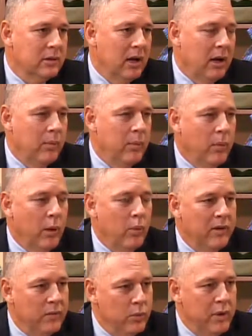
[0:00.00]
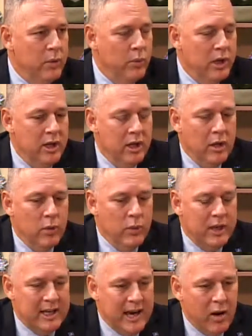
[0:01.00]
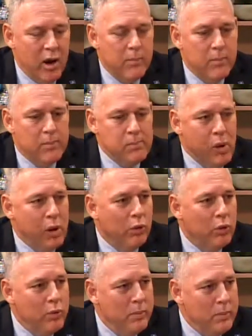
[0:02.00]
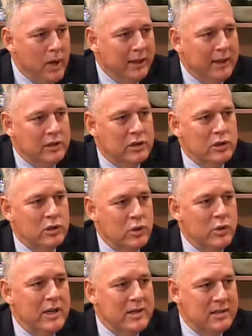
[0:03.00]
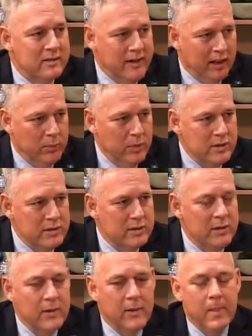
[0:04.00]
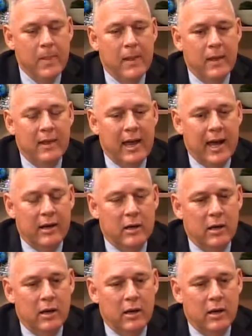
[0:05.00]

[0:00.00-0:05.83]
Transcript: But we cannot borrow money to do these developments that